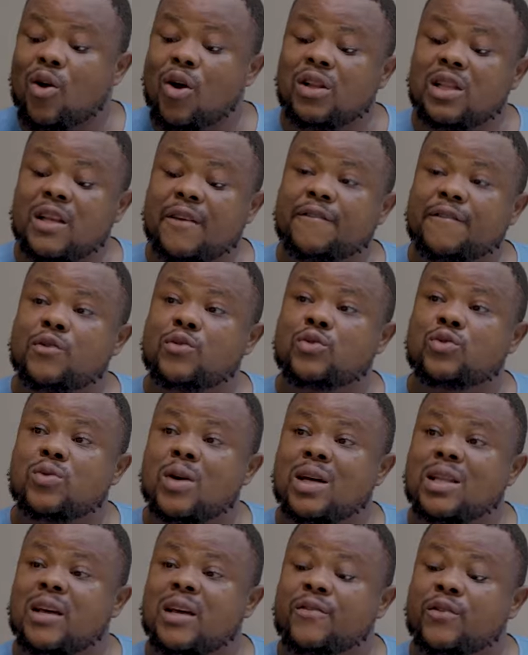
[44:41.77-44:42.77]
all the fuse
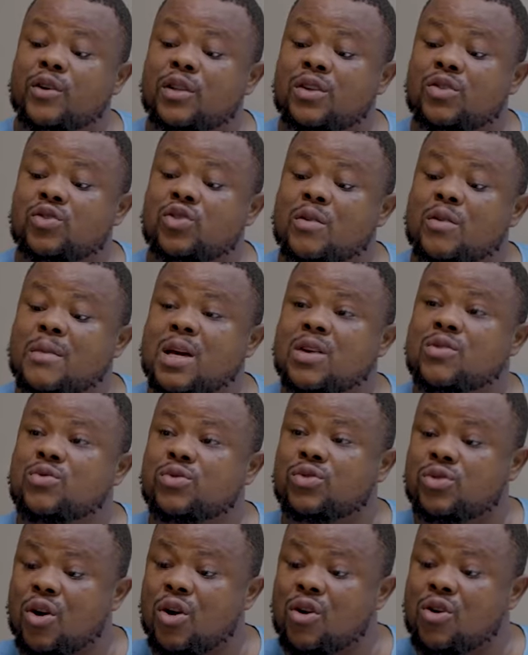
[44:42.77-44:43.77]
where they for this your
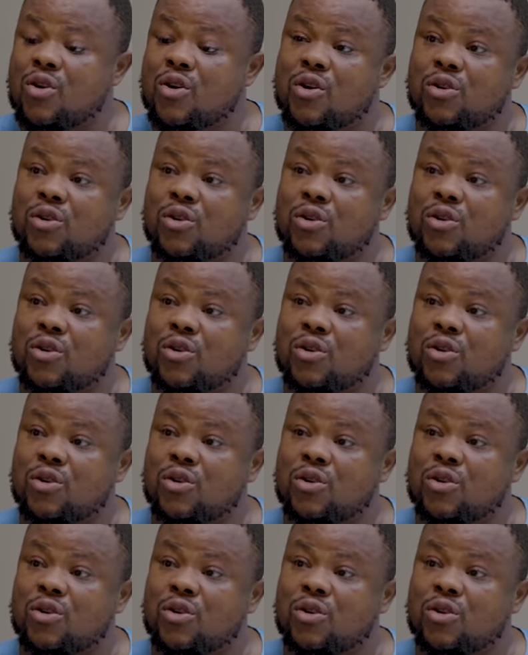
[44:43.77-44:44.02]
Ekus don't